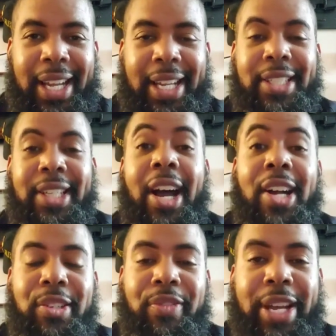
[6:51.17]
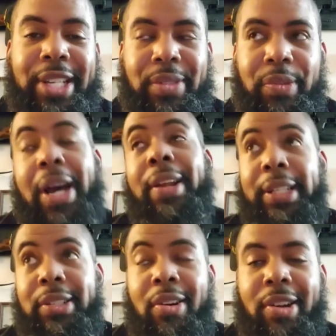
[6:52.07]
is conservation, what I
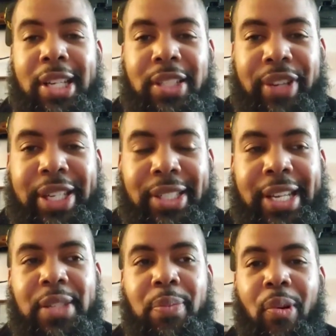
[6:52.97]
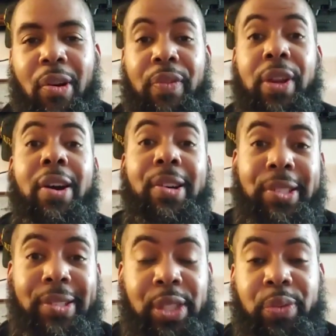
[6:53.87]
like to call conservation. That's more of your
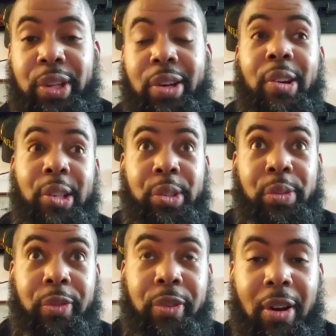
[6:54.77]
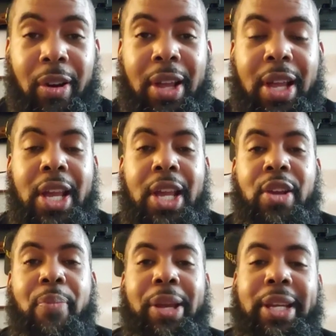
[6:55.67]
hunters. That's where your hunters would fall.
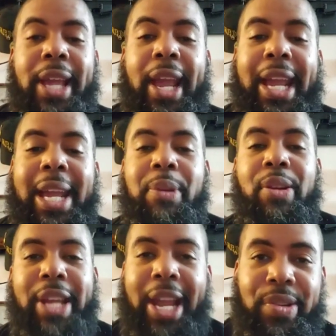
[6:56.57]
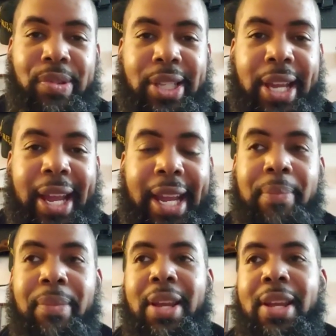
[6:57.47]
Your big game, your dangerous
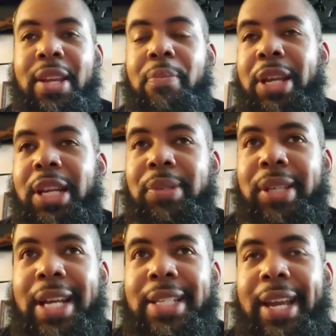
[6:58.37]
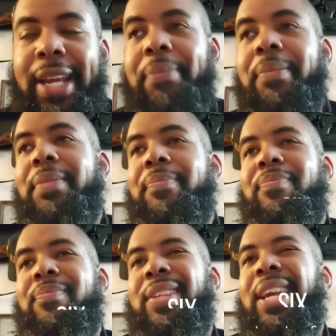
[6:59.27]
game, your medium-sized game.
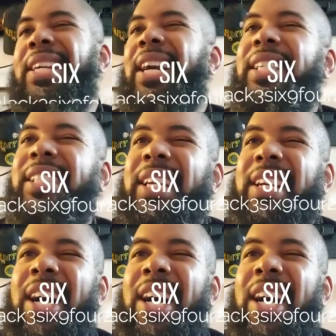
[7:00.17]
I kind of say